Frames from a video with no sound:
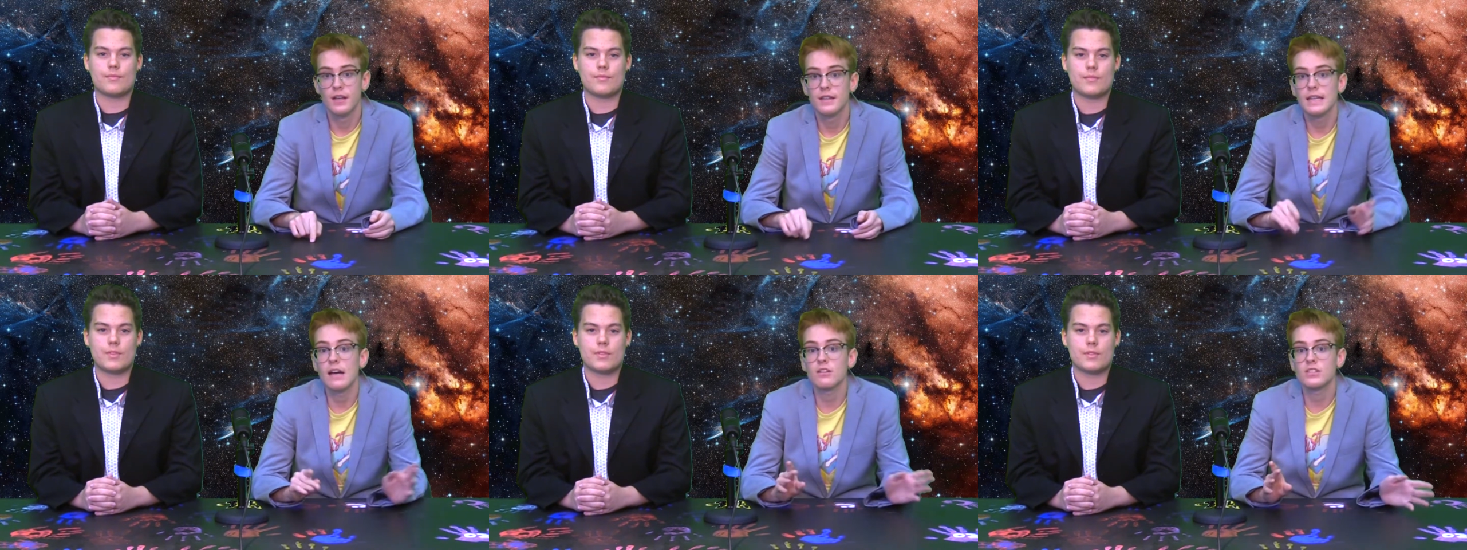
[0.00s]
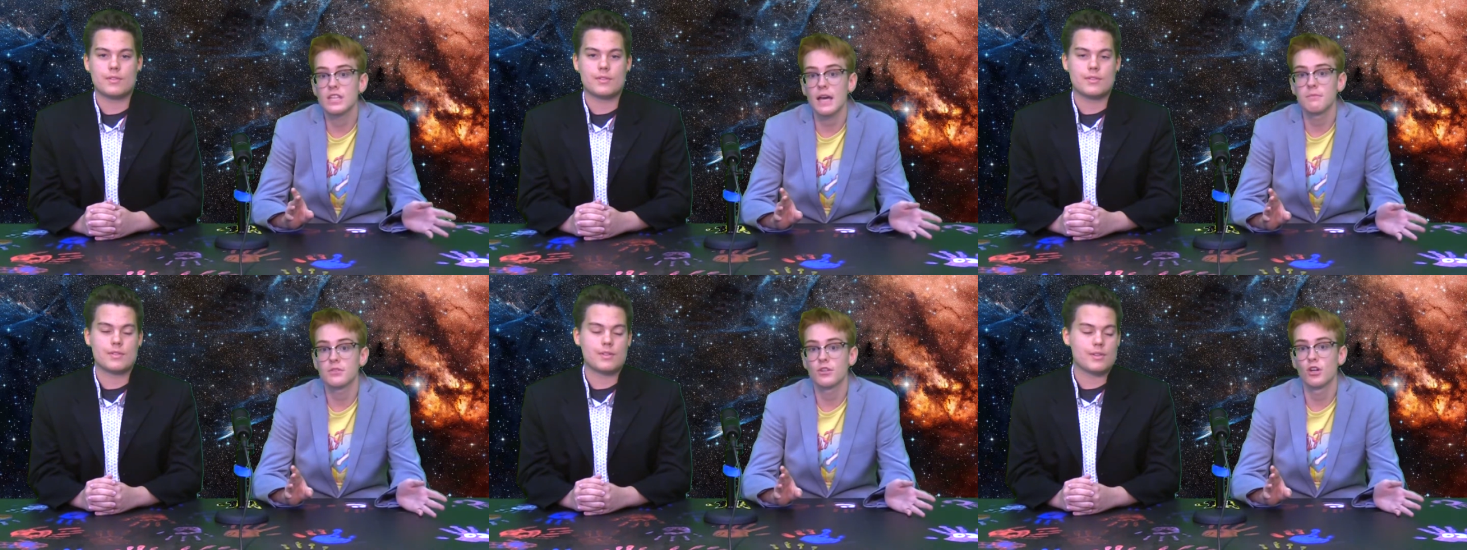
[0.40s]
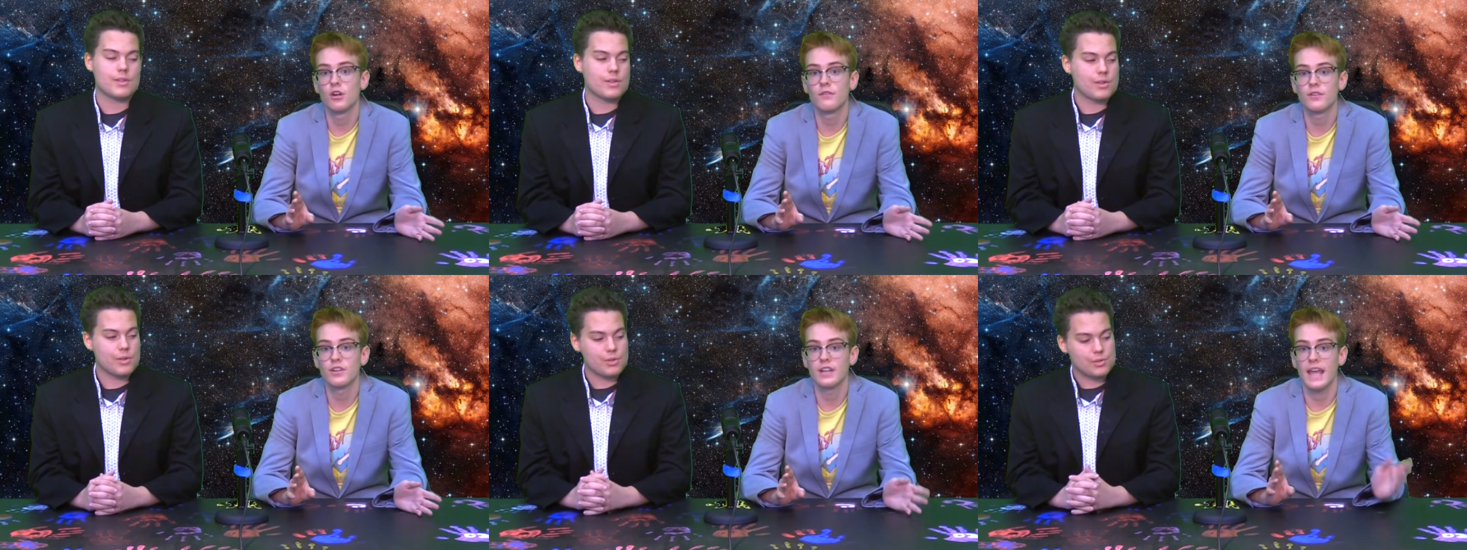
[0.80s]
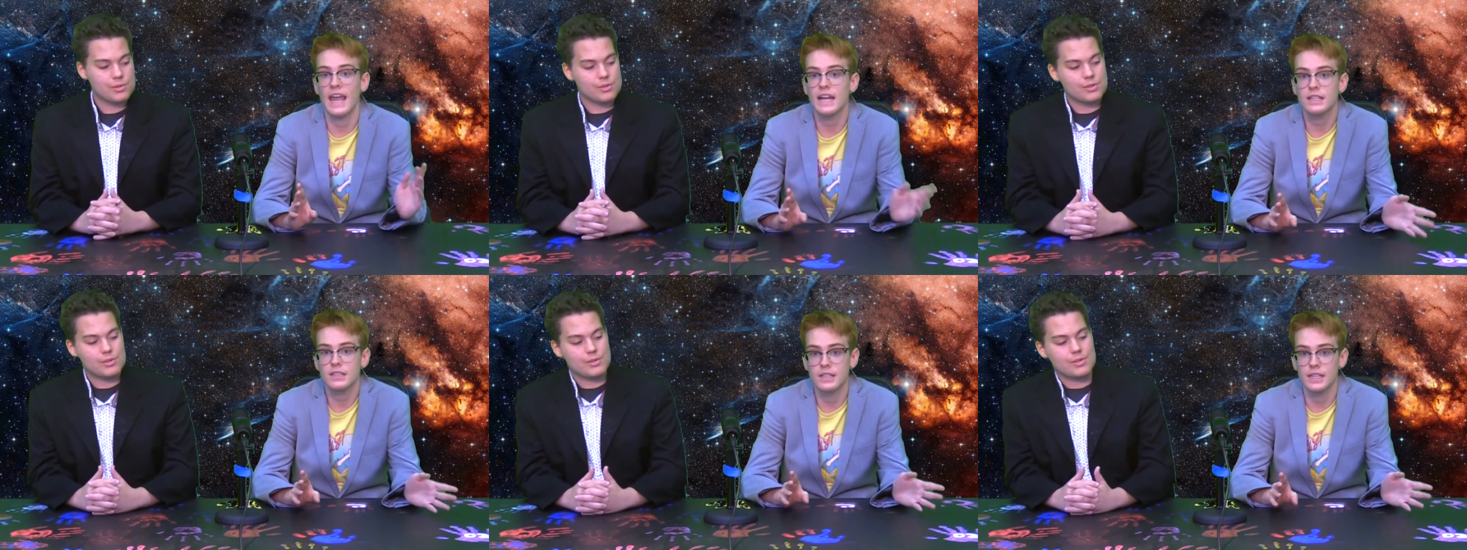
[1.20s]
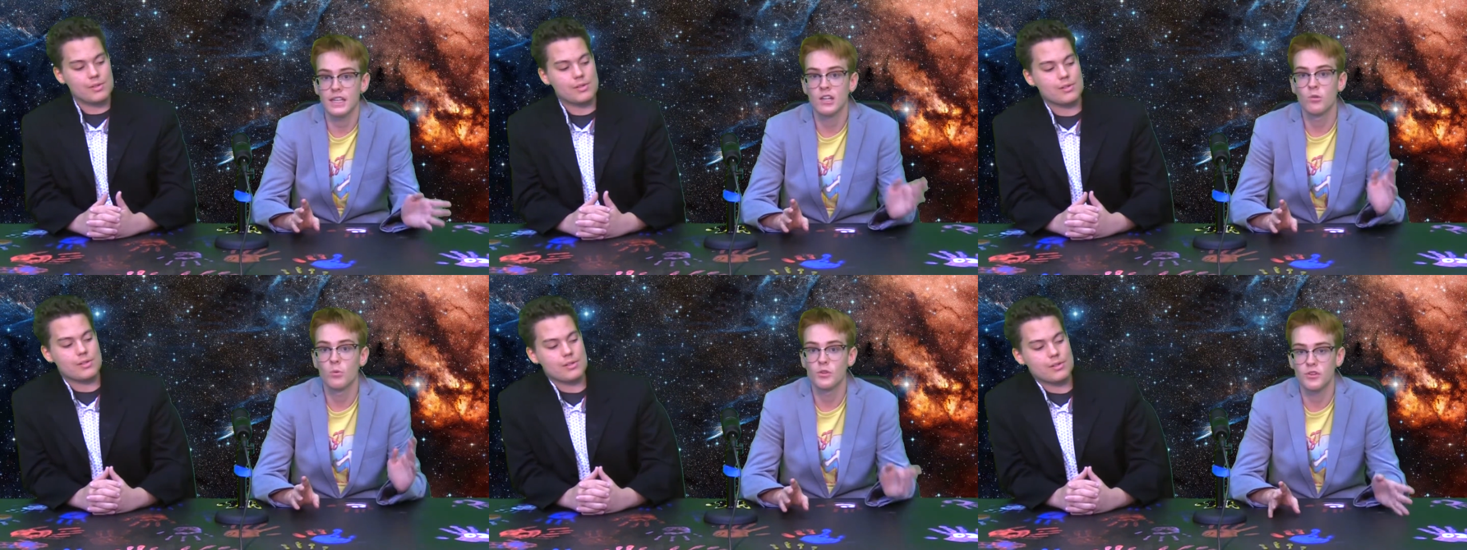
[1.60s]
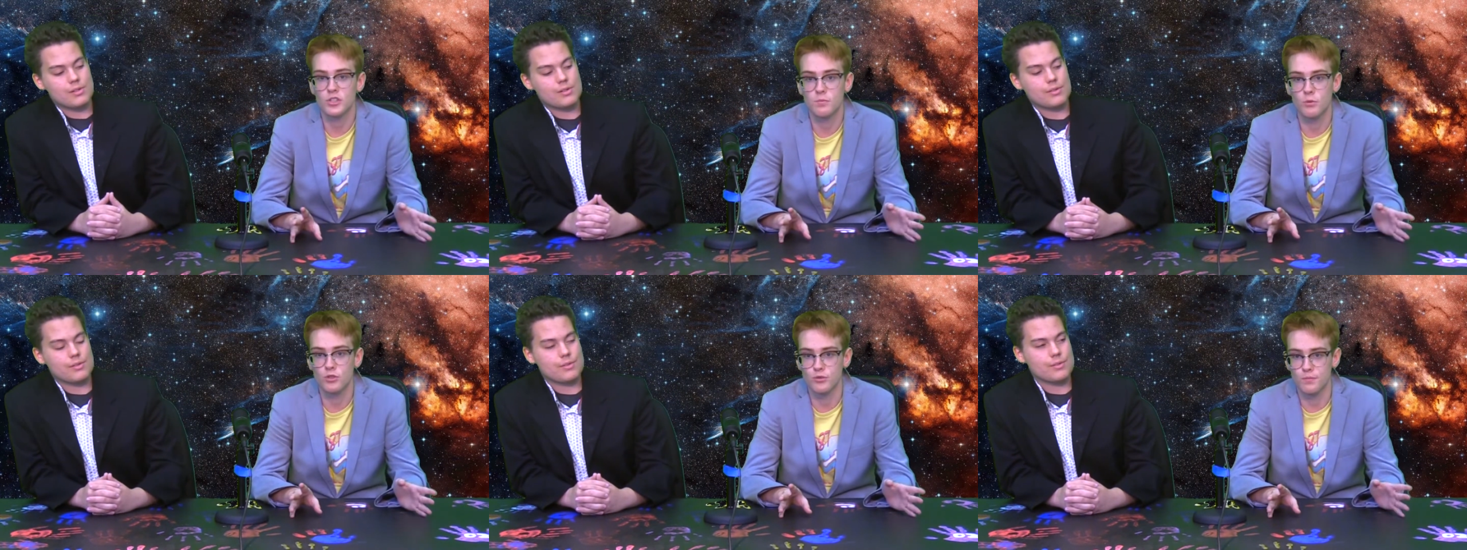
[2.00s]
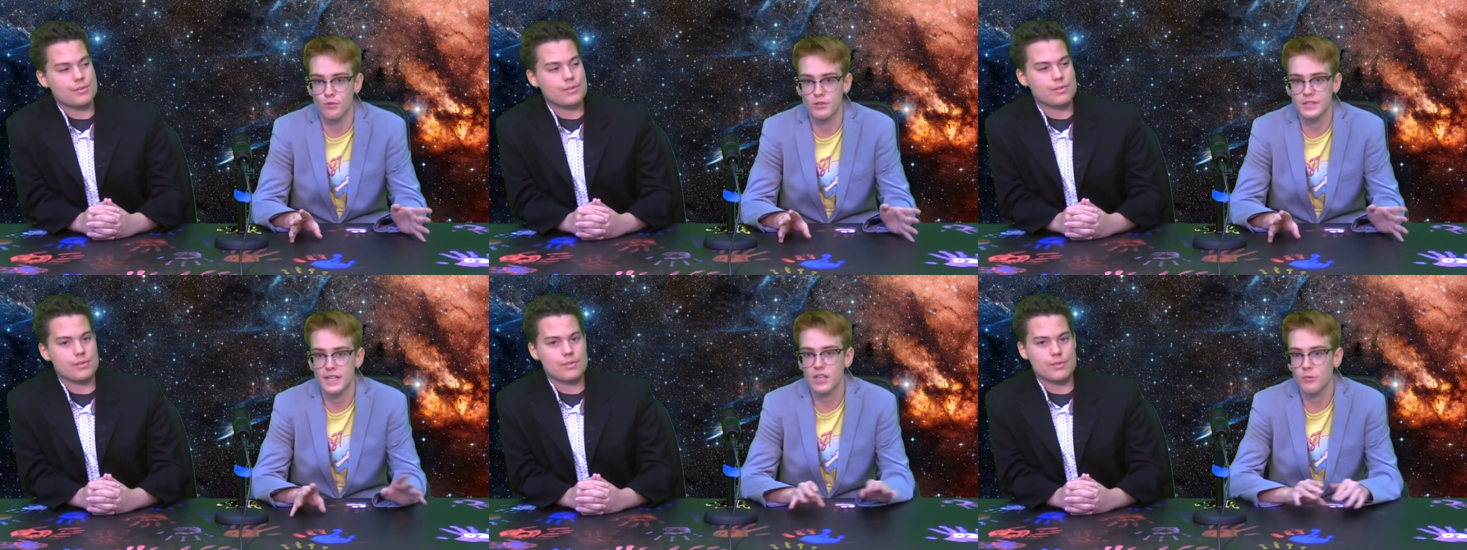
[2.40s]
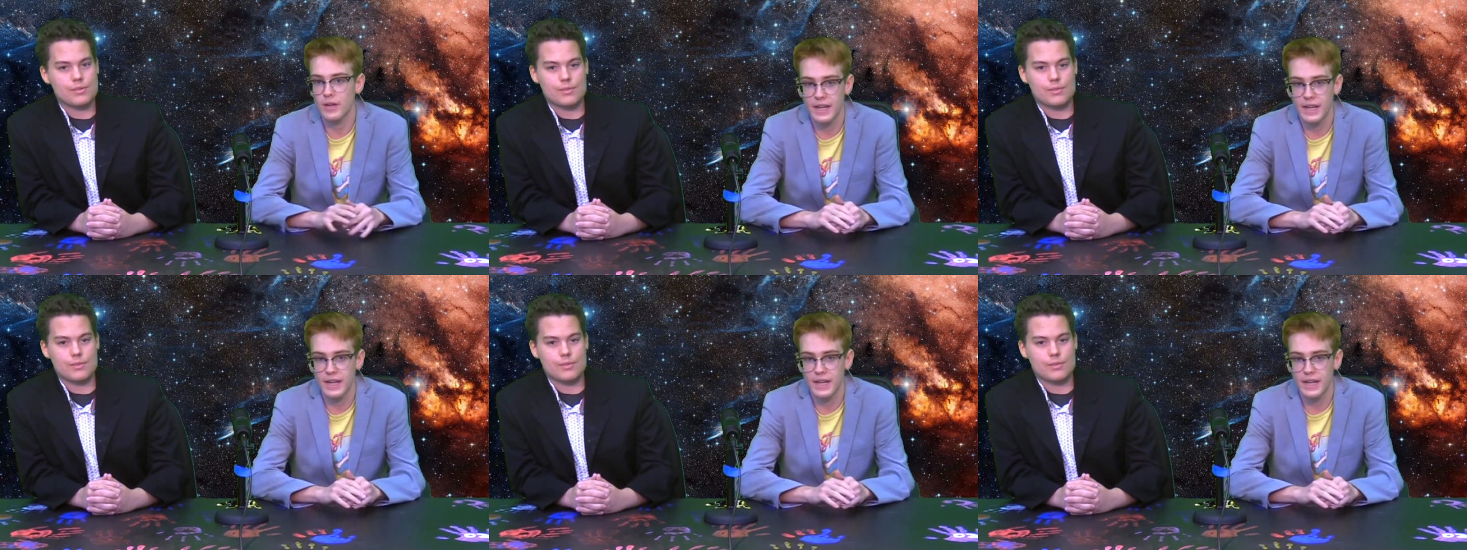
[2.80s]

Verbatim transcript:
Speaker 1: Now it's time to turn over to Anthony with our sports report. Take it away,